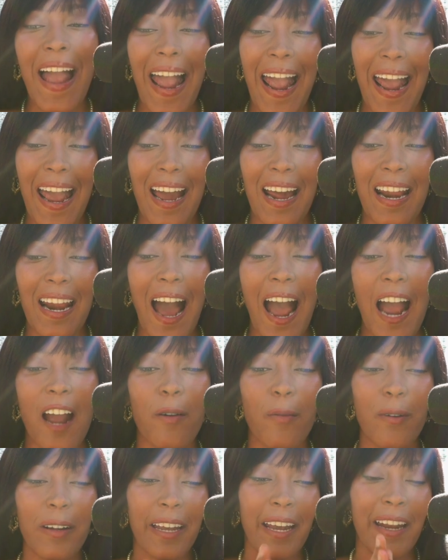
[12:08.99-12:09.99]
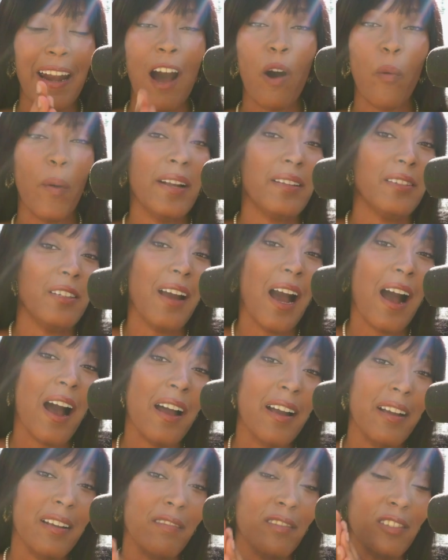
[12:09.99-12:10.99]
and cannot wait
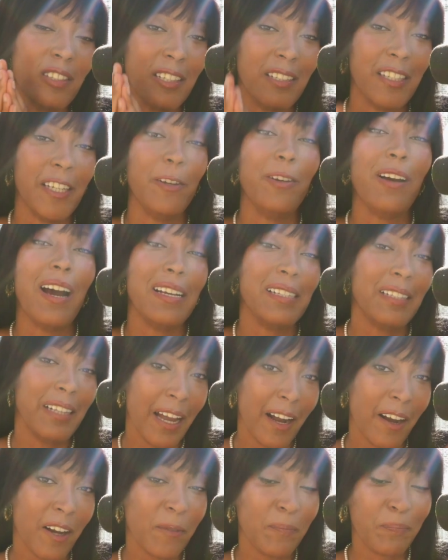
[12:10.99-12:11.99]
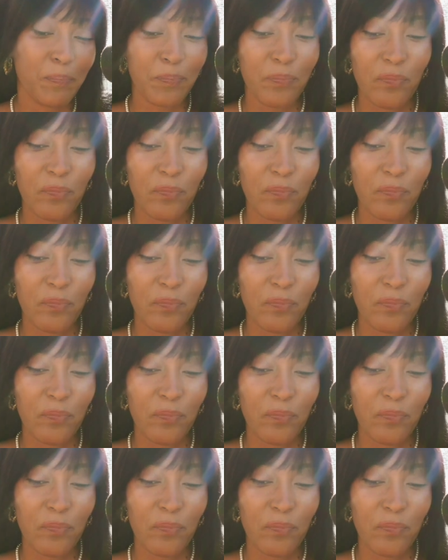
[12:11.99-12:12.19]
to see you guys there.